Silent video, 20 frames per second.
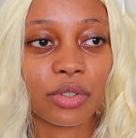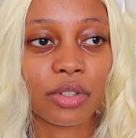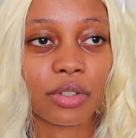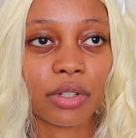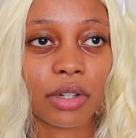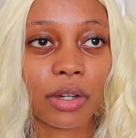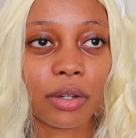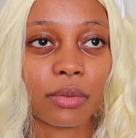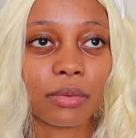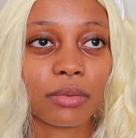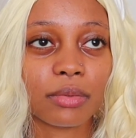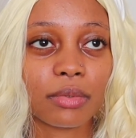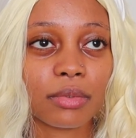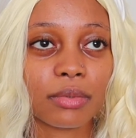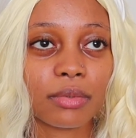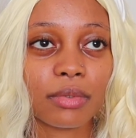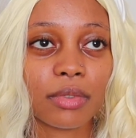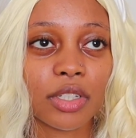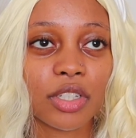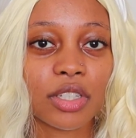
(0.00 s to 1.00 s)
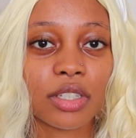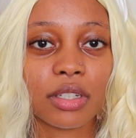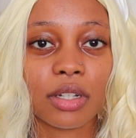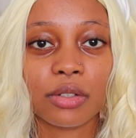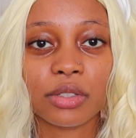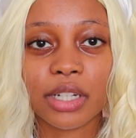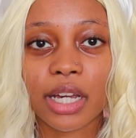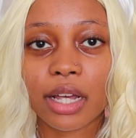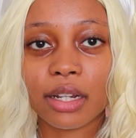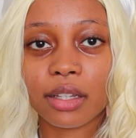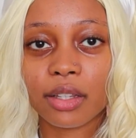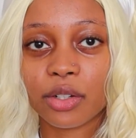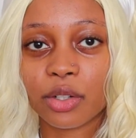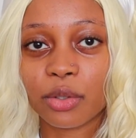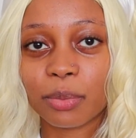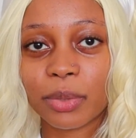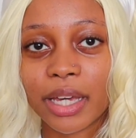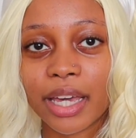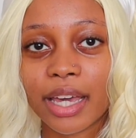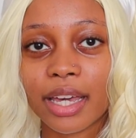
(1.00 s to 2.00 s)
you know, slow down a
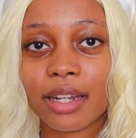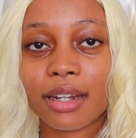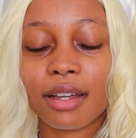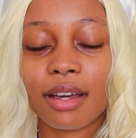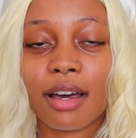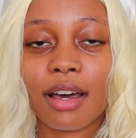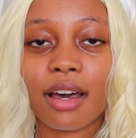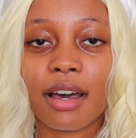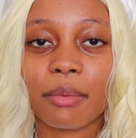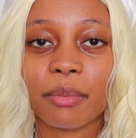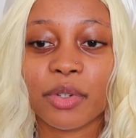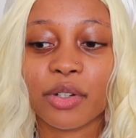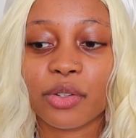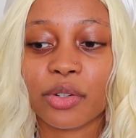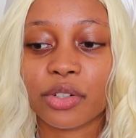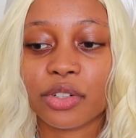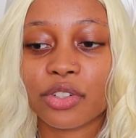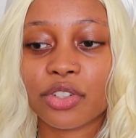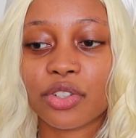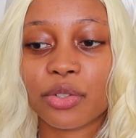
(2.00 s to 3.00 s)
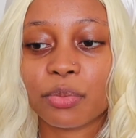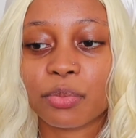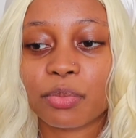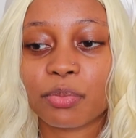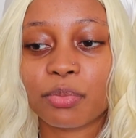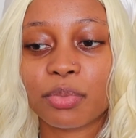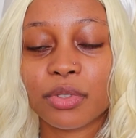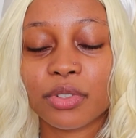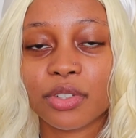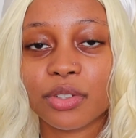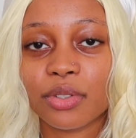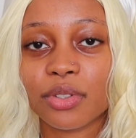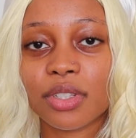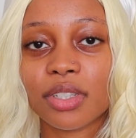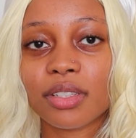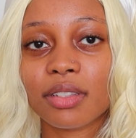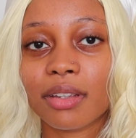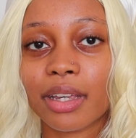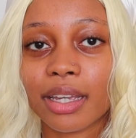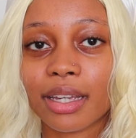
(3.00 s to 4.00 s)
little bit um, in order to
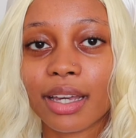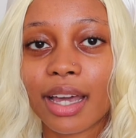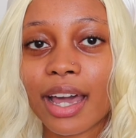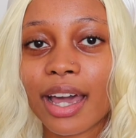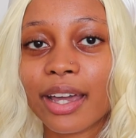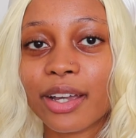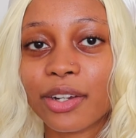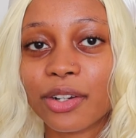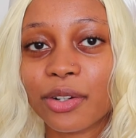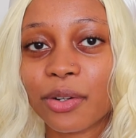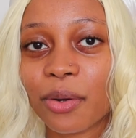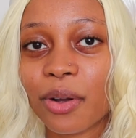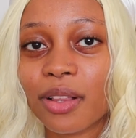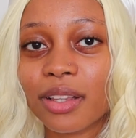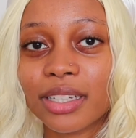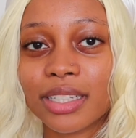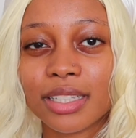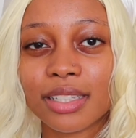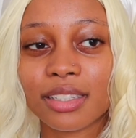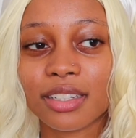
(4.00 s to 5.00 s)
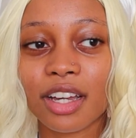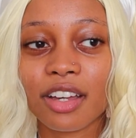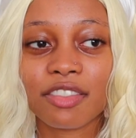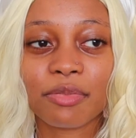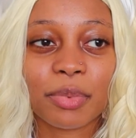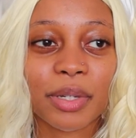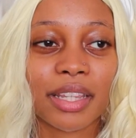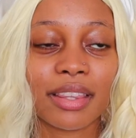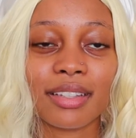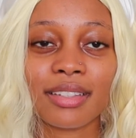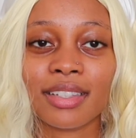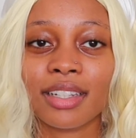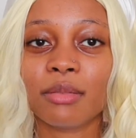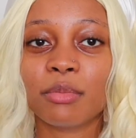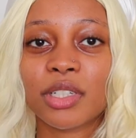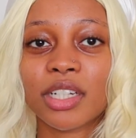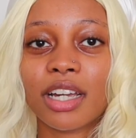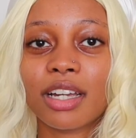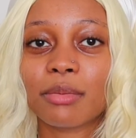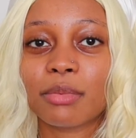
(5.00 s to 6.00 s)
produce like higher quality stuff, but at the
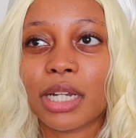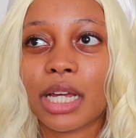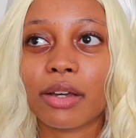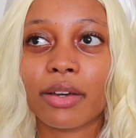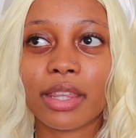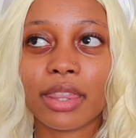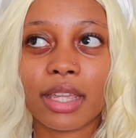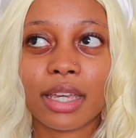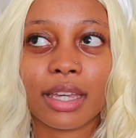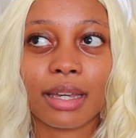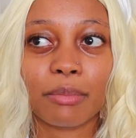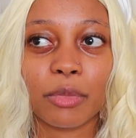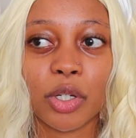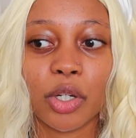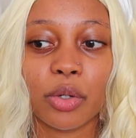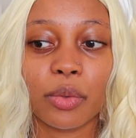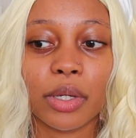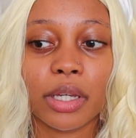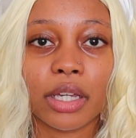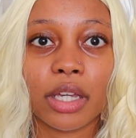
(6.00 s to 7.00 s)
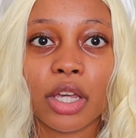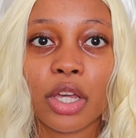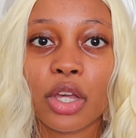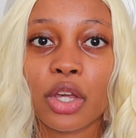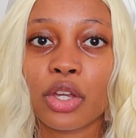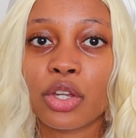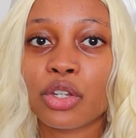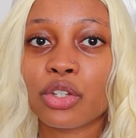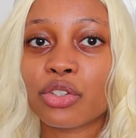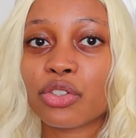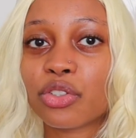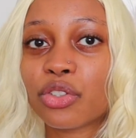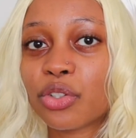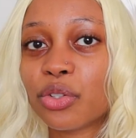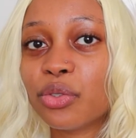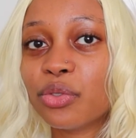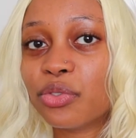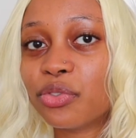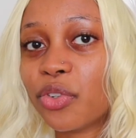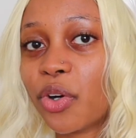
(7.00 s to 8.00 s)
same time now I think I'm going
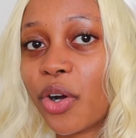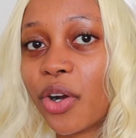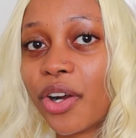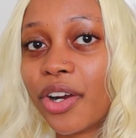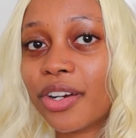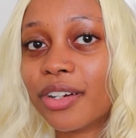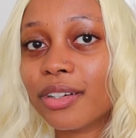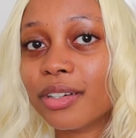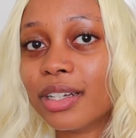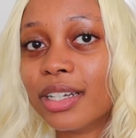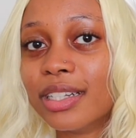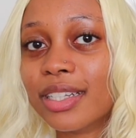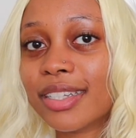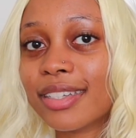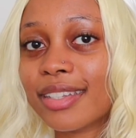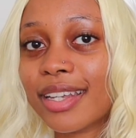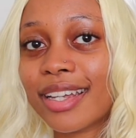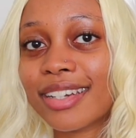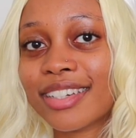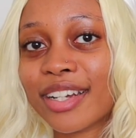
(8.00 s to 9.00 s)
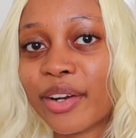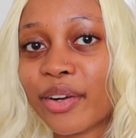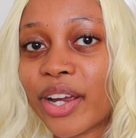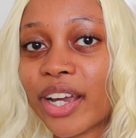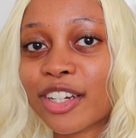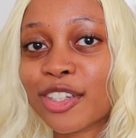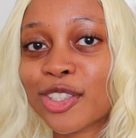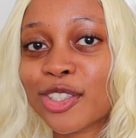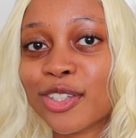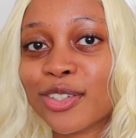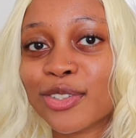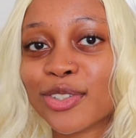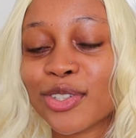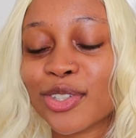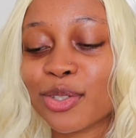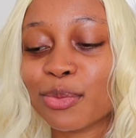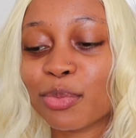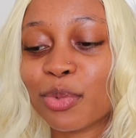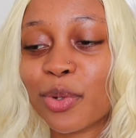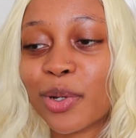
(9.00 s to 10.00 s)
too far into that direction
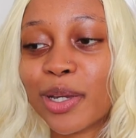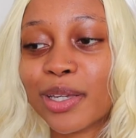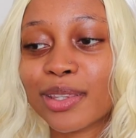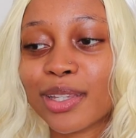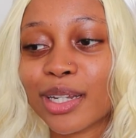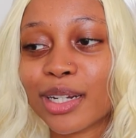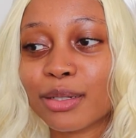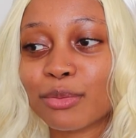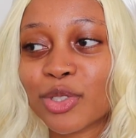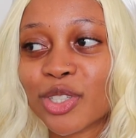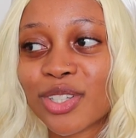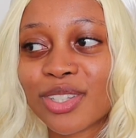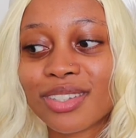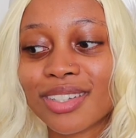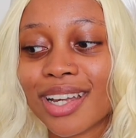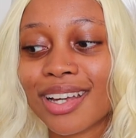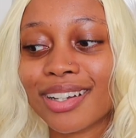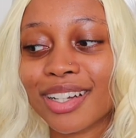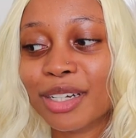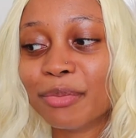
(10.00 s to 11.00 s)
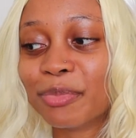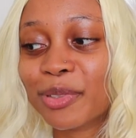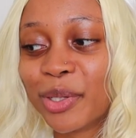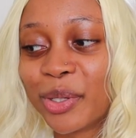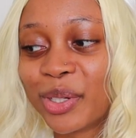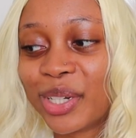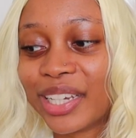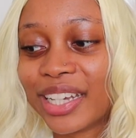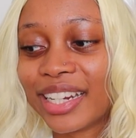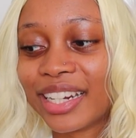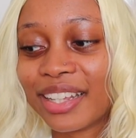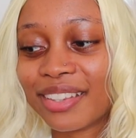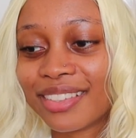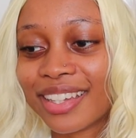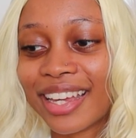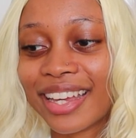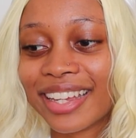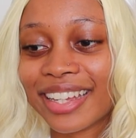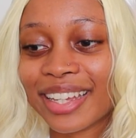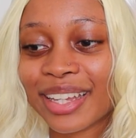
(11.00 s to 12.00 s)
to the point that I'm just not uploading
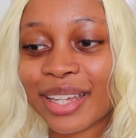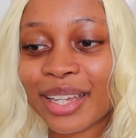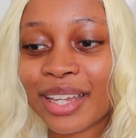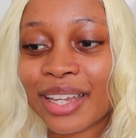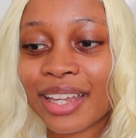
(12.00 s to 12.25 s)
anything.